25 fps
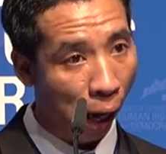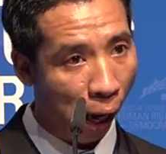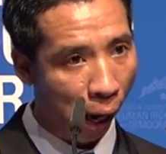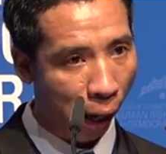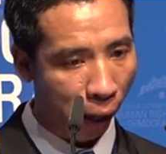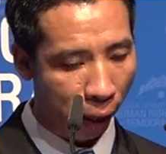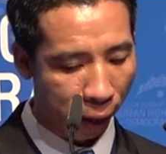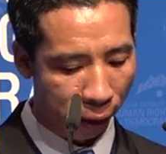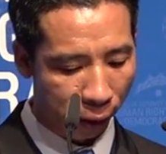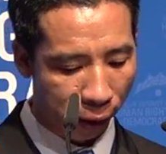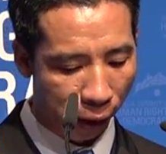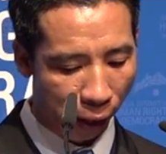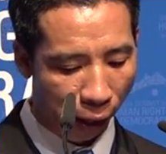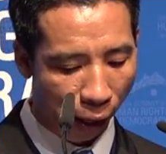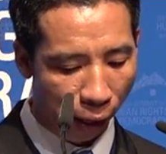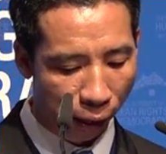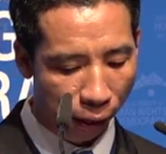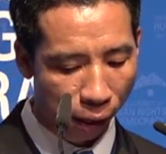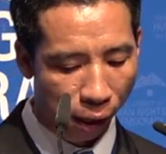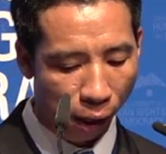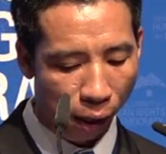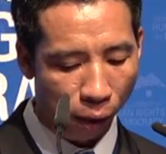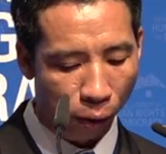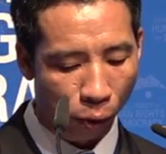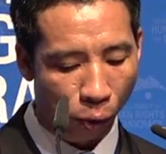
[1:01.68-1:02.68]
were
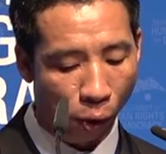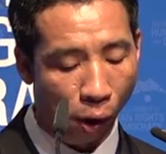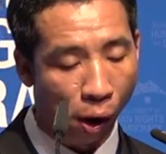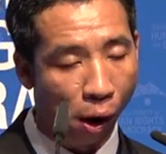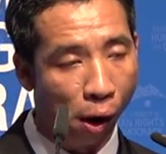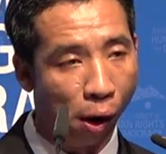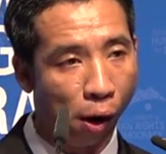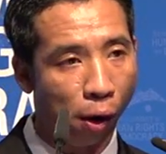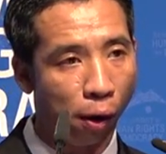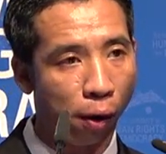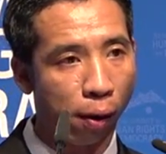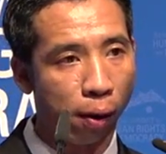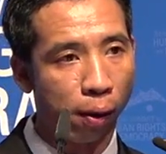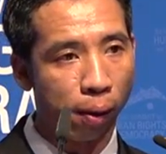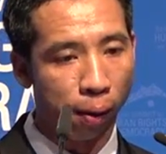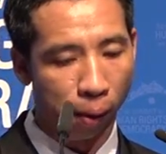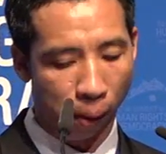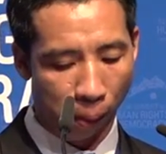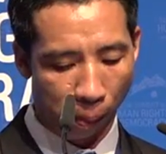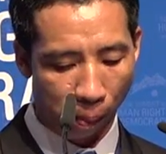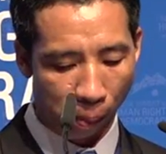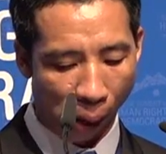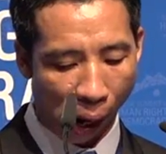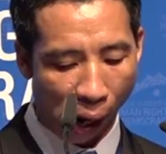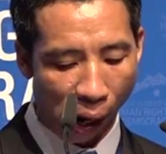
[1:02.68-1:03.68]
undertaking a non-violent
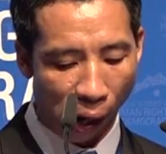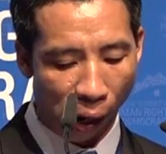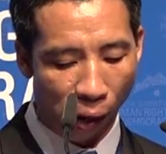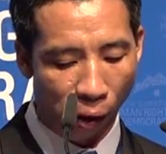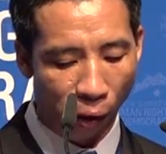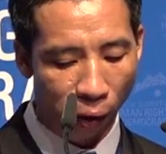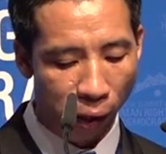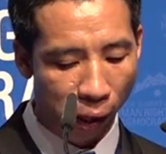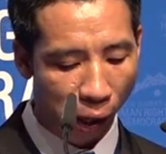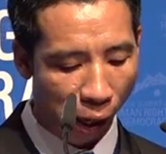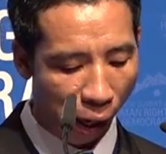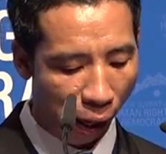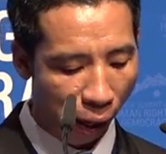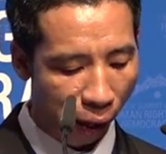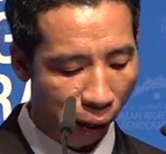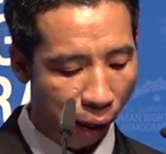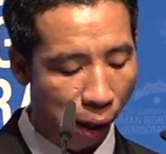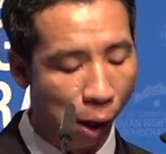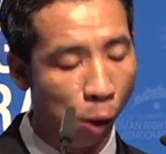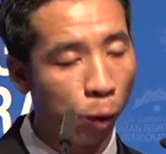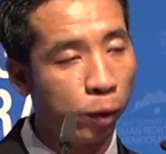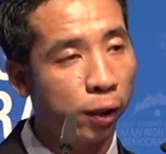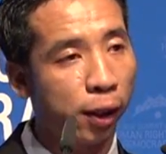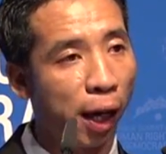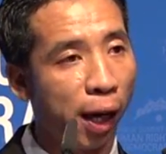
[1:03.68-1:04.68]
struggle to
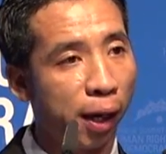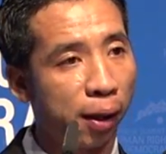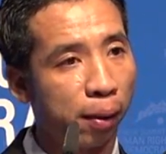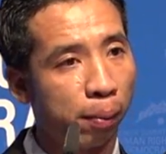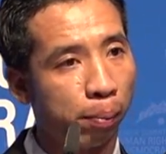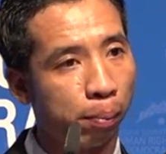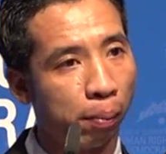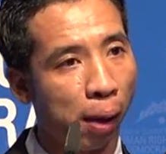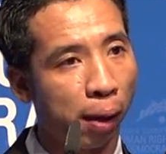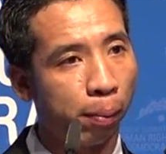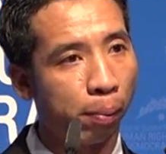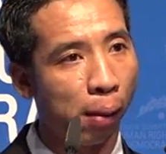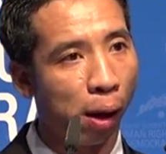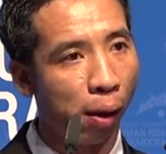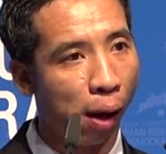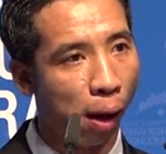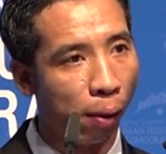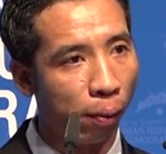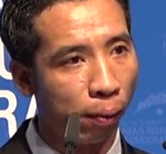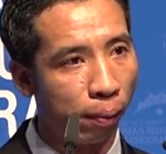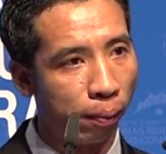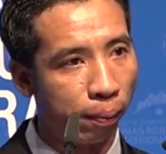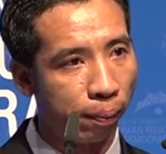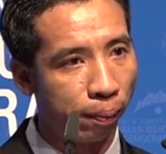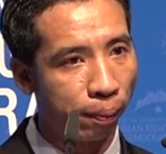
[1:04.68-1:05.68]
overcome
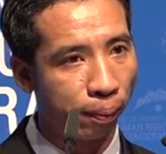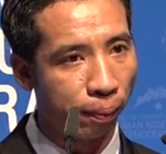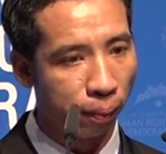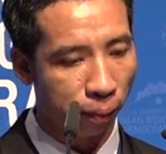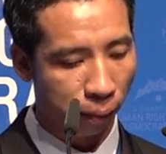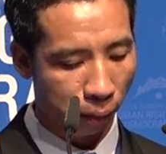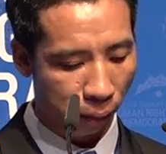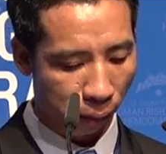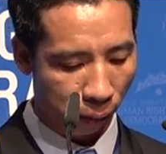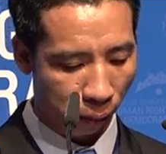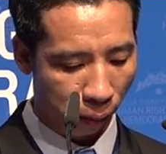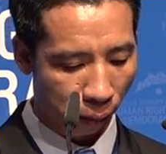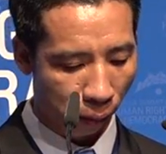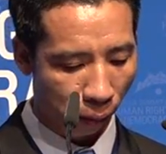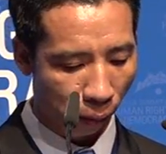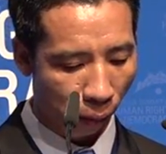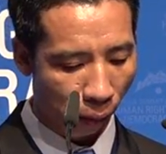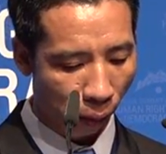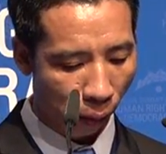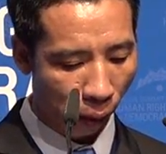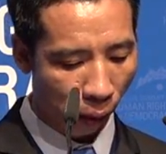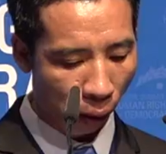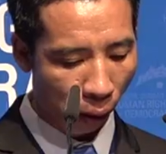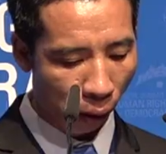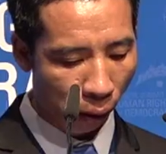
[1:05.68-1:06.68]
dictatorships in other
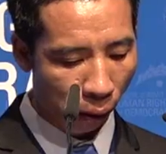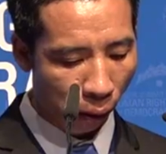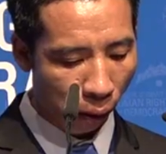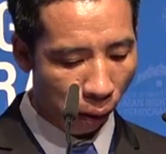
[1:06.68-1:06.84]
countries.